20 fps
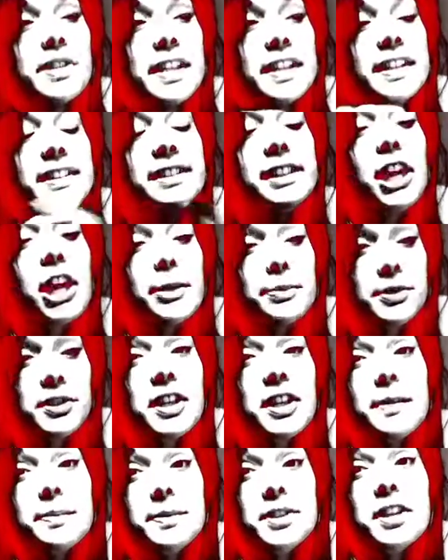him say, stop,
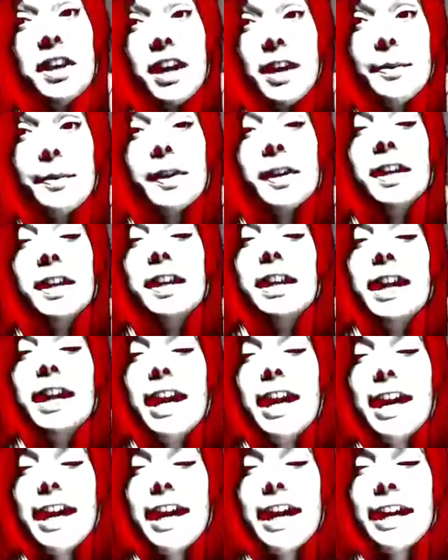stop, stop.
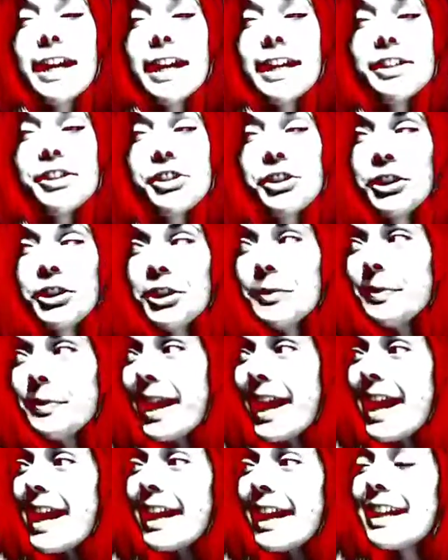And I turn
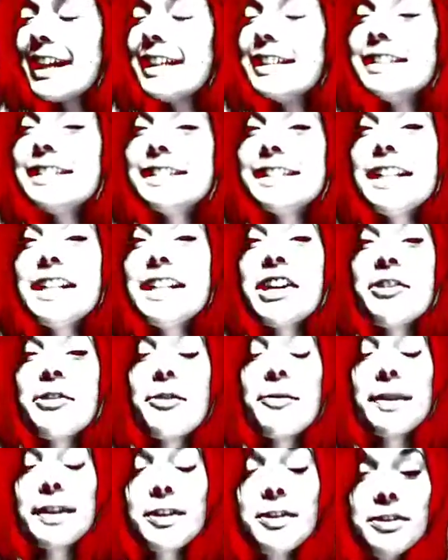back and I see them.
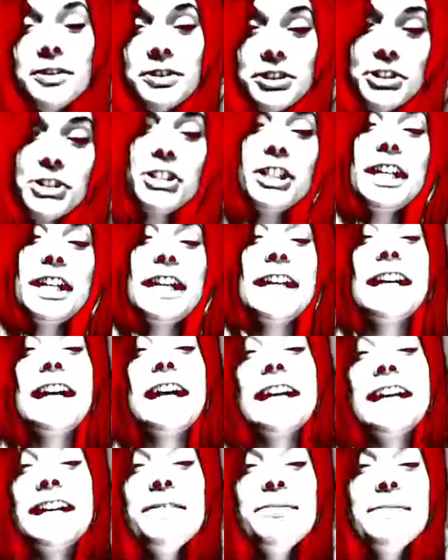I'm like, oh shit, and
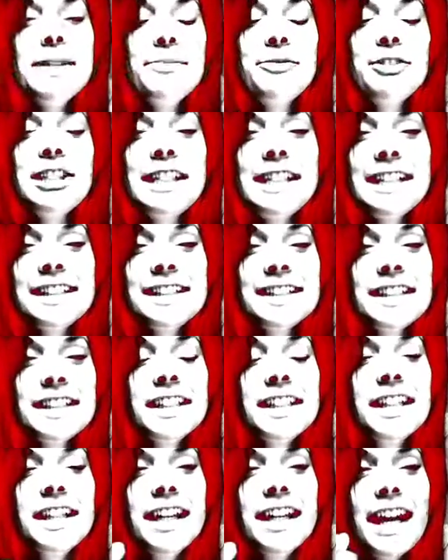I hit my brakes,
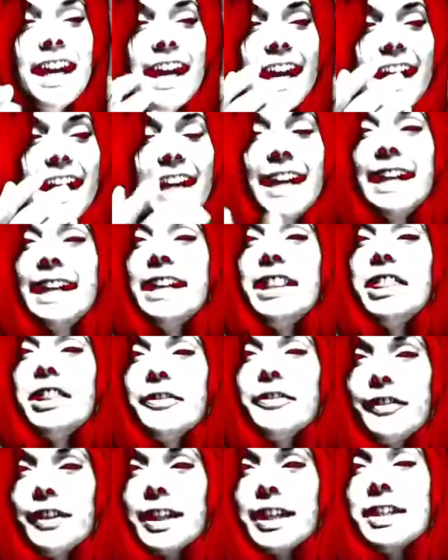and I hit
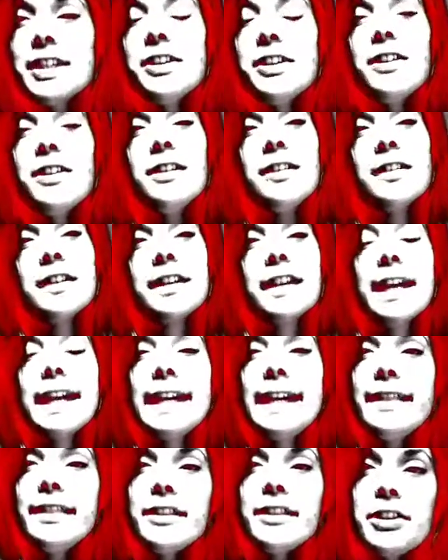the fucking dog. I
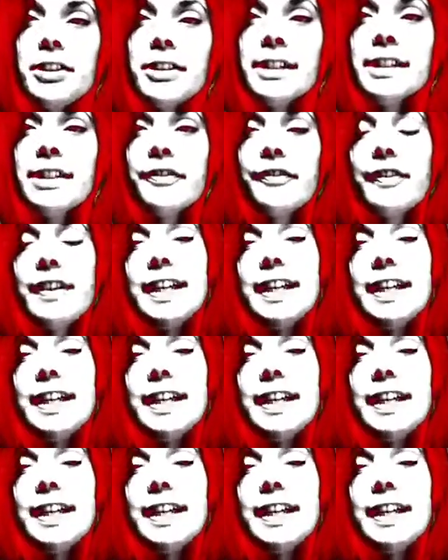hit the dog in the